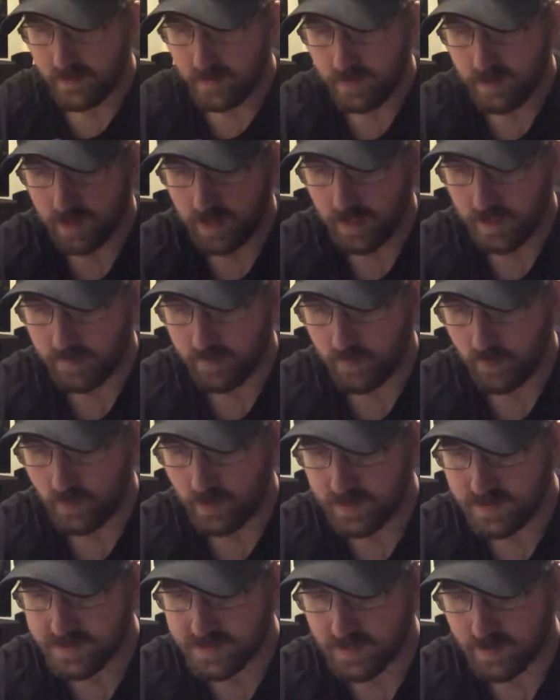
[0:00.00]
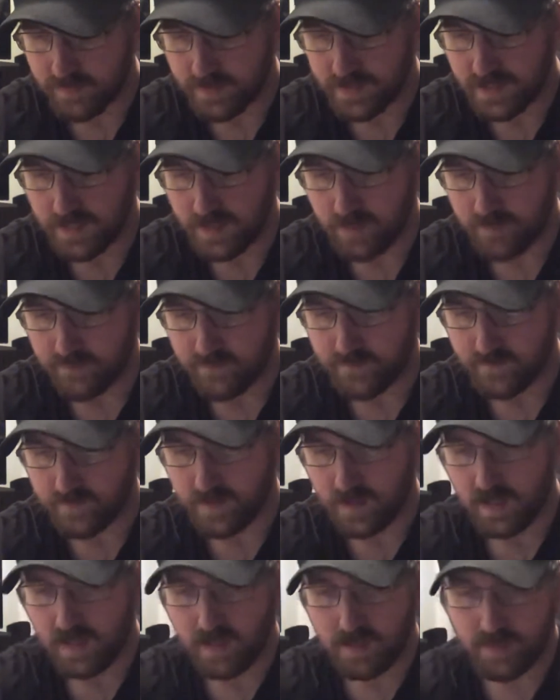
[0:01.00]
but ones I'm going to keep
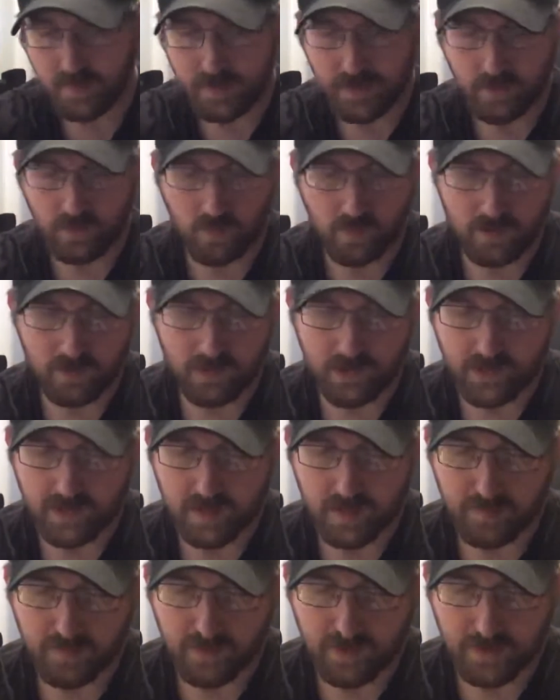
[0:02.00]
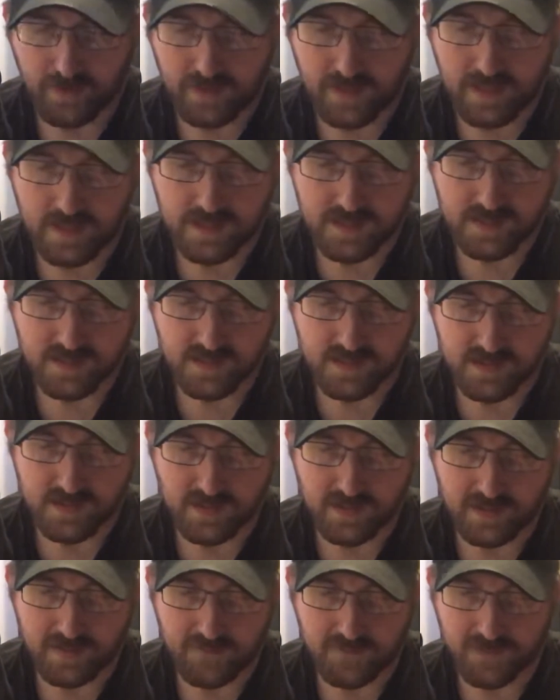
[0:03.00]
no matter what, whether I get the Blu-ray or not, is just
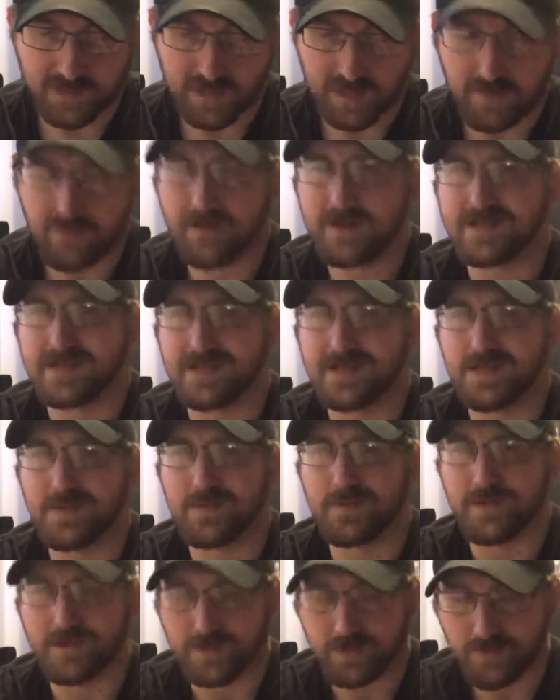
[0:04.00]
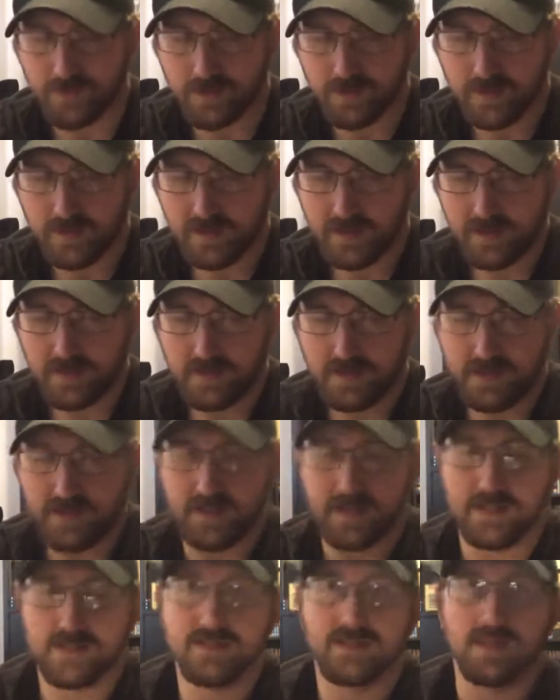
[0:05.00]
strictly for the cover because I think they're really cool,
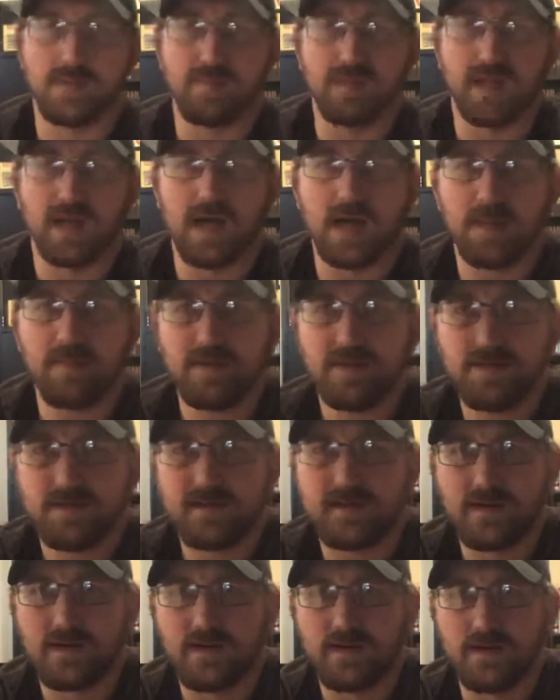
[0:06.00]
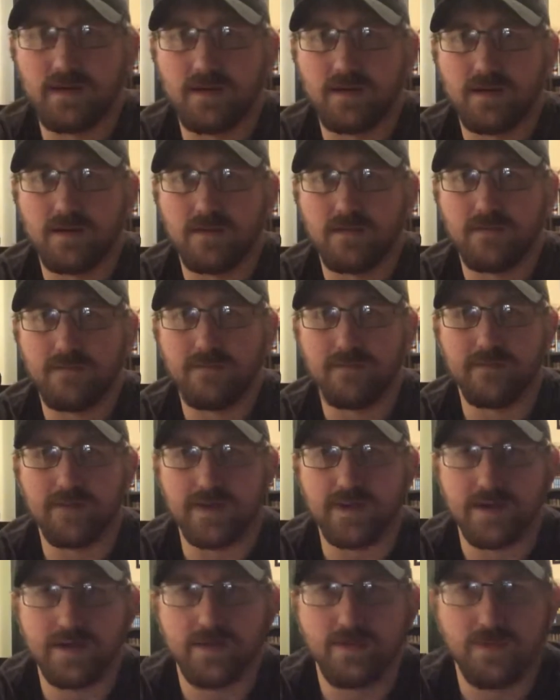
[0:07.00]
is The Blob.
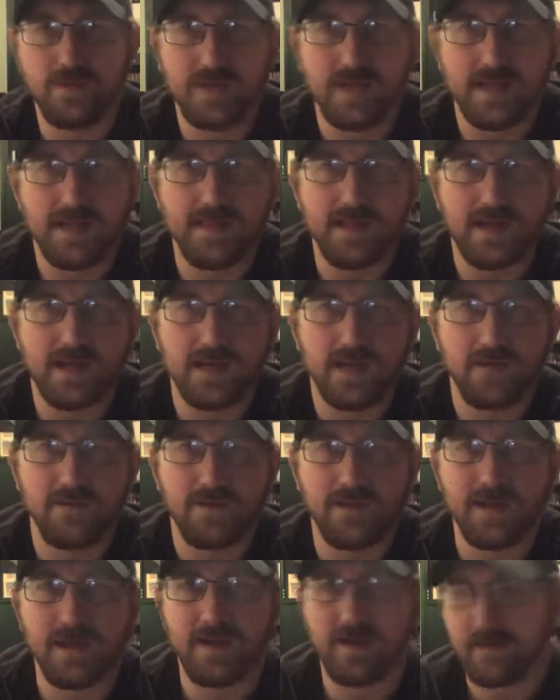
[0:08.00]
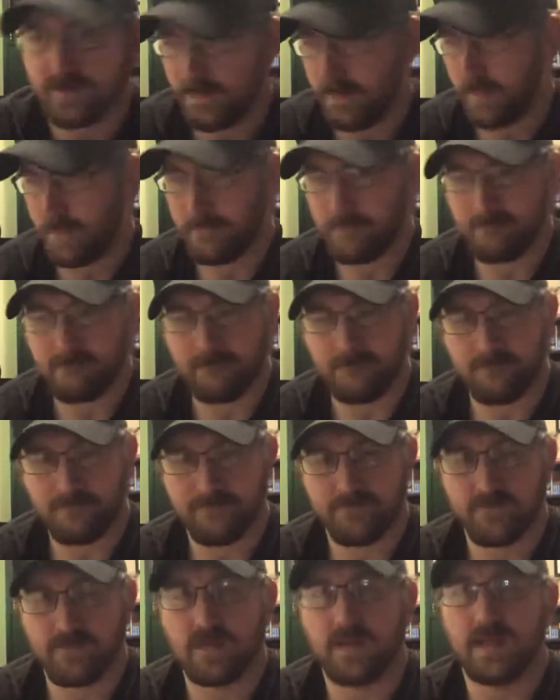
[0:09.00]
Very cool. Like that cover there.
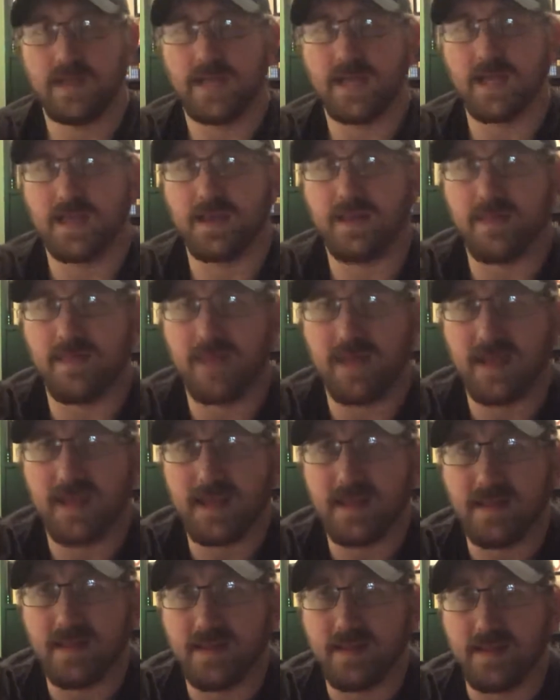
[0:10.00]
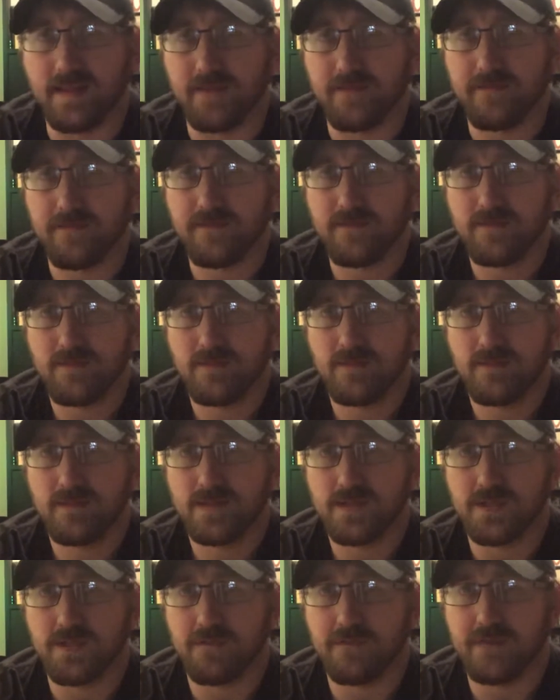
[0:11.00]
And They Live.
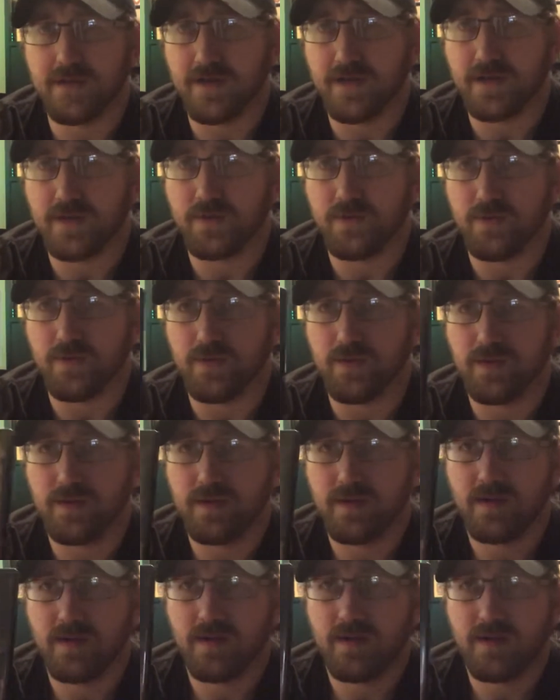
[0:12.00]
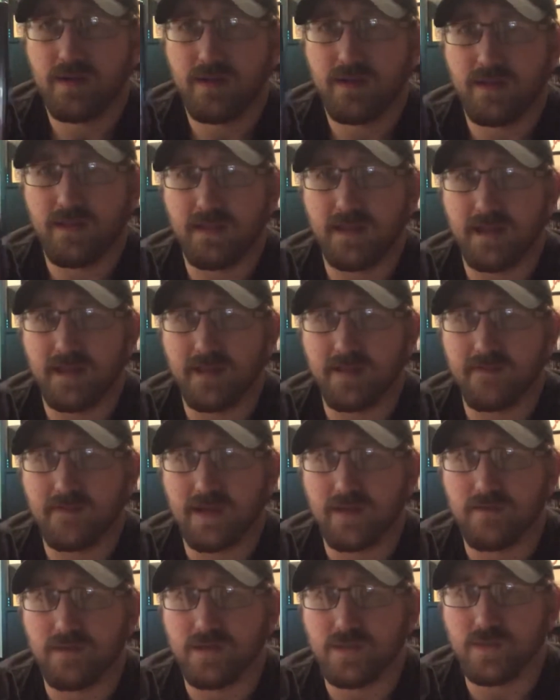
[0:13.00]
So very cool They Live
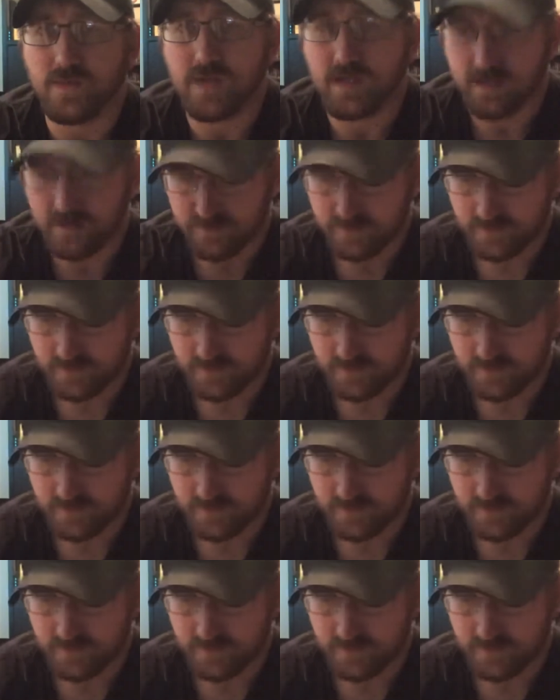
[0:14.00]
cover as well.